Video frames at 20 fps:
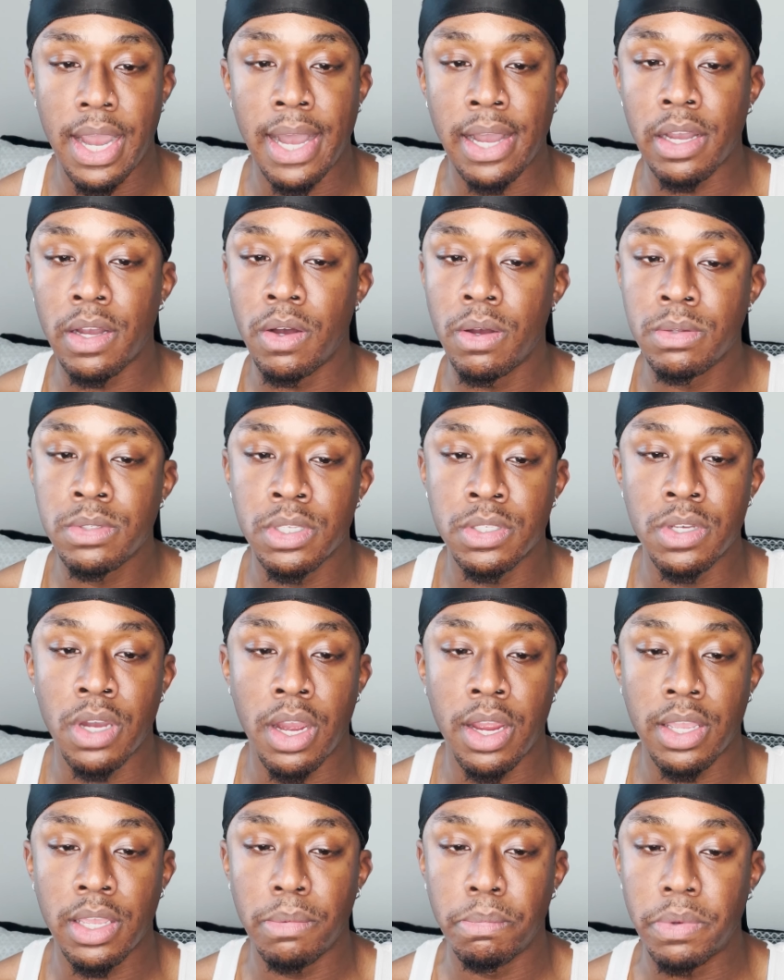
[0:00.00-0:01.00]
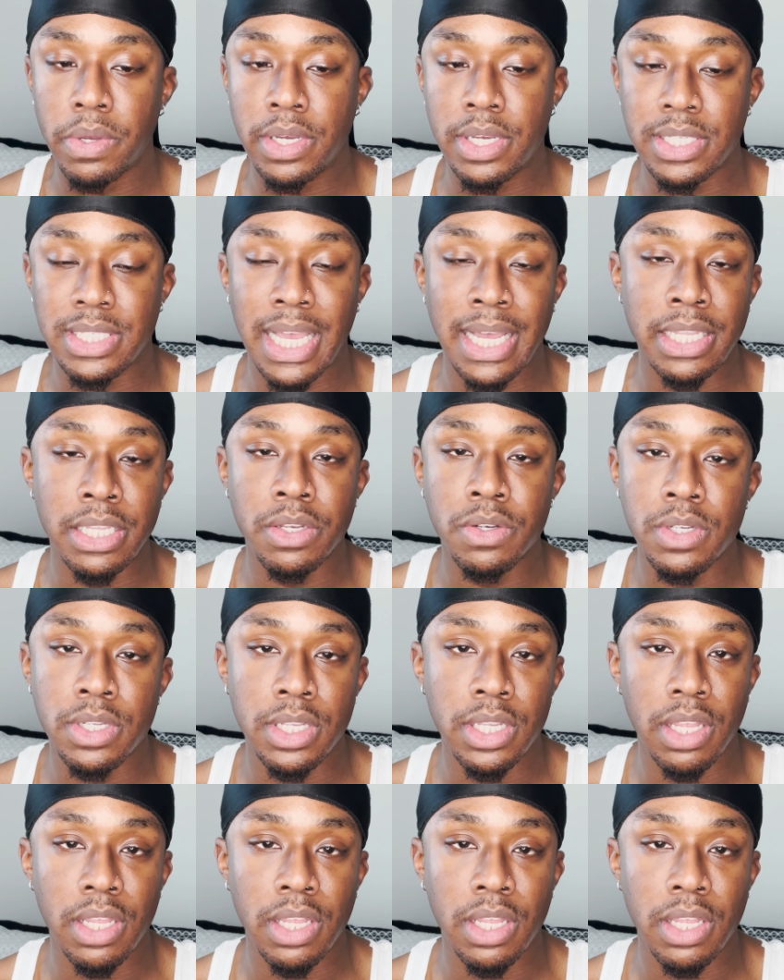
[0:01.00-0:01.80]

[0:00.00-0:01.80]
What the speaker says: I go to Target because I literally